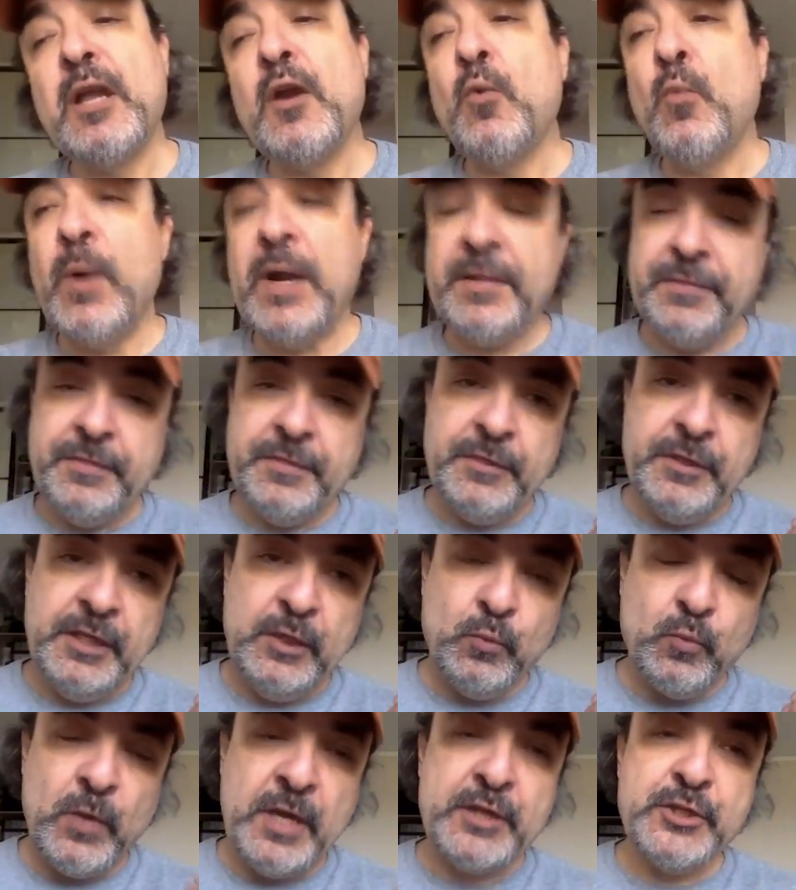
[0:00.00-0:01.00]
when
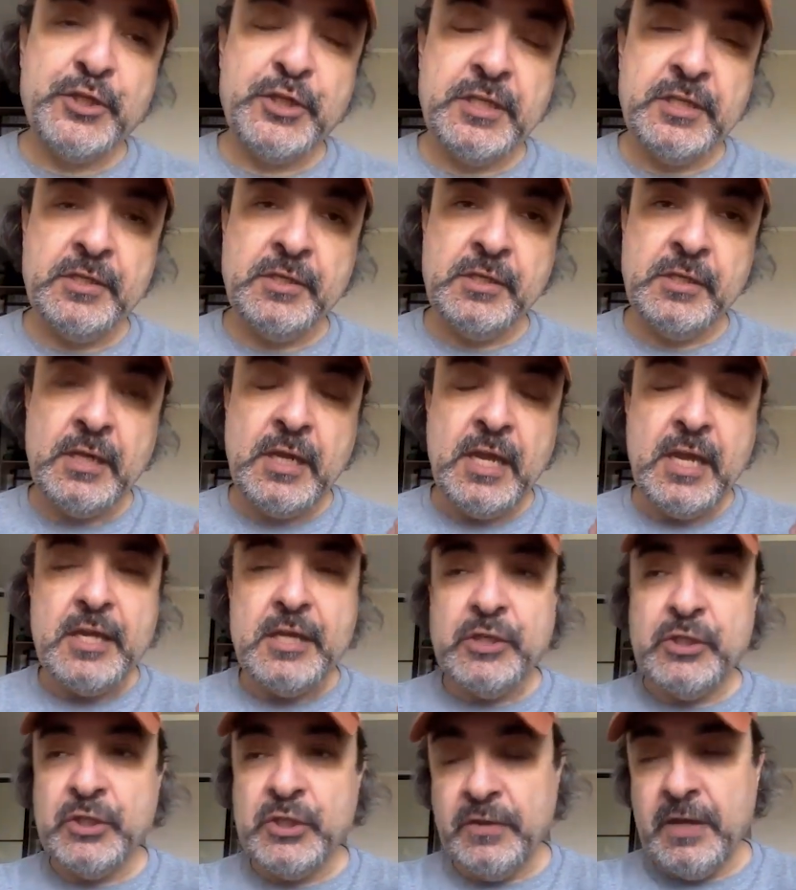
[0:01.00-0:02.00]
the Russian
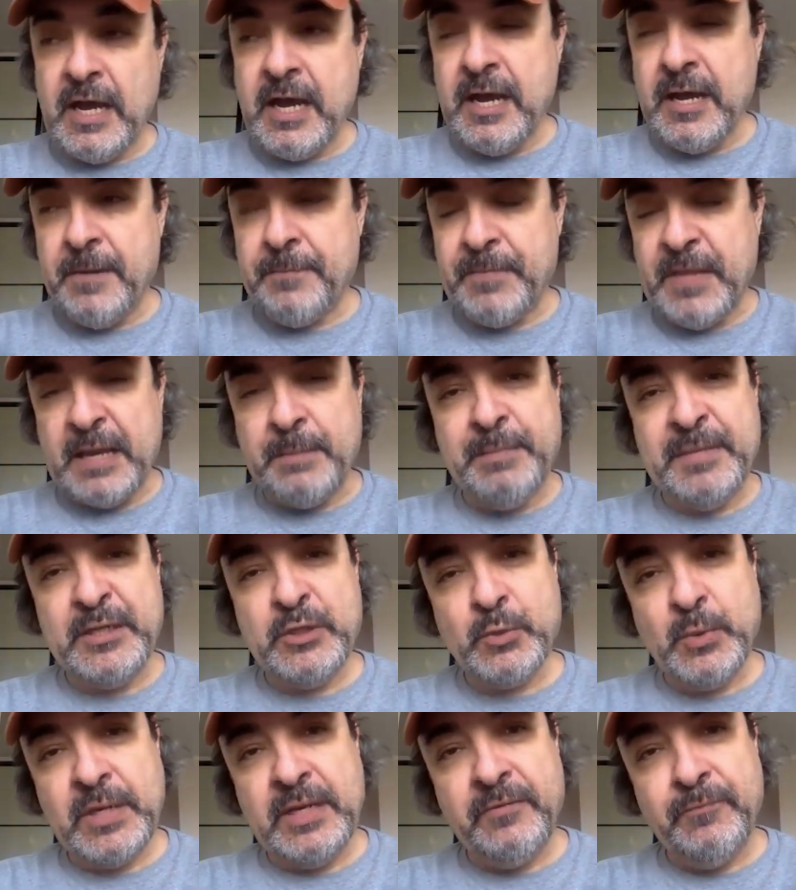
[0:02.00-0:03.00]

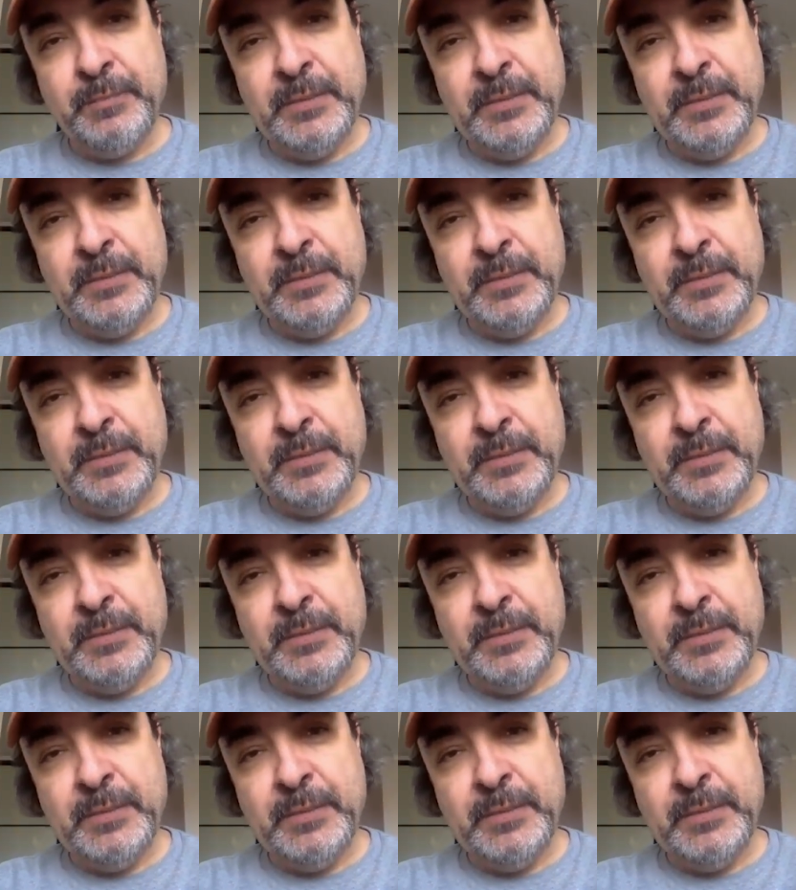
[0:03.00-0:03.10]
administrative